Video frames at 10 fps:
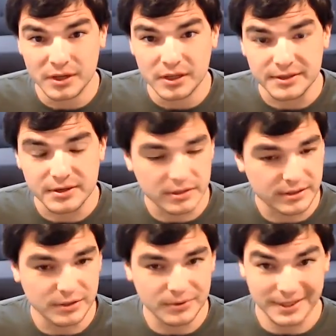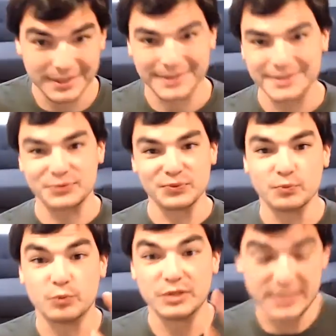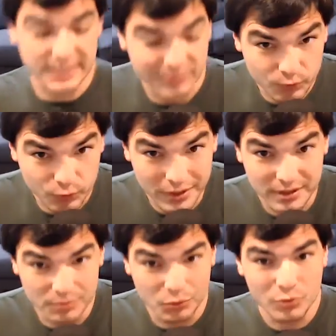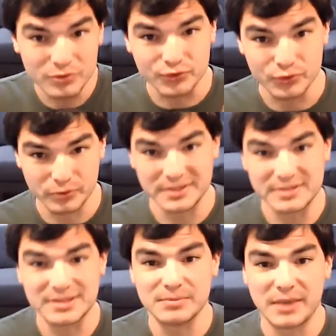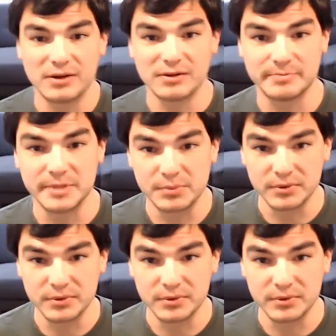And it's what's even really more true is the amount of people